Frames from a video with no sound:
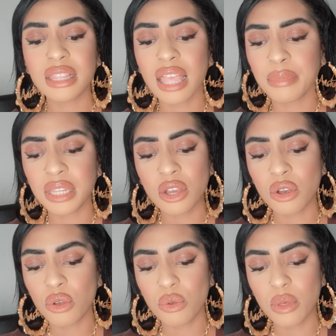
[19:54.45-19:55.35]
Let me
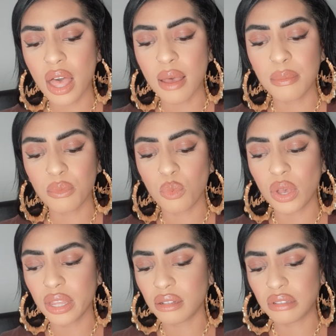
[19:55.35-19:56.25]
know um,
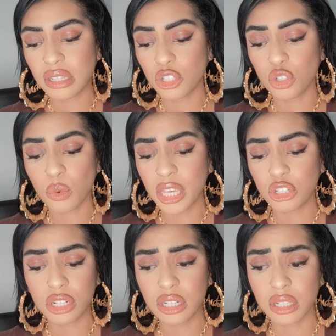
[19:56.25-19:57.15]
what
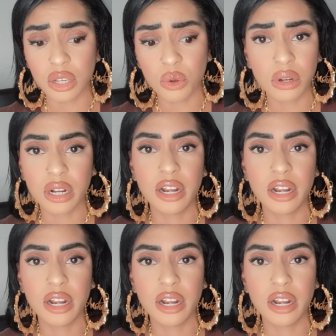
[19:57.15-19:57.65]
situation is yours.